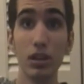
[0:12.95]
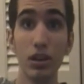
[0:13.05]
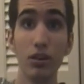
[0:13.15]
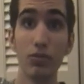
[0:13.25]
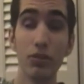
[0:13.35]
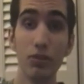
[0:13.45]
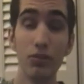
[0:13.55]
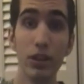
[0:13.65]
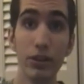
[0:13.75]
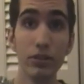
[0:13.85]
of
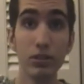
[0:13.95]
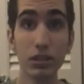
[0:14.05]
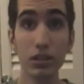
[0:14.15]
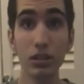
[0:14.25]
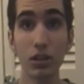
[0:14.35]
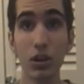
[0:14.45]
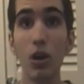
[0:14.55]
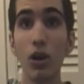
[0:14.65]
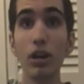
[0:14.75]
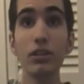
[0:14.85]
videos
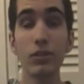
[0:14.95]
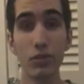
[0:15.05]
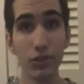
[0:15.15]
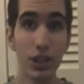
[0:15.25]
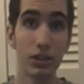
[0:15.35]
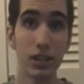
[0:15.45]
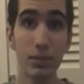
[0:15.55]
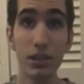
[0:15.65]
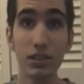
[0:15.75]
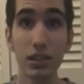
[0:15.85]
on The Feed
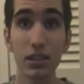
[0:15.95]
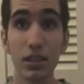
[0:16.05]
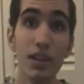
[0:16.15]
Entertainment,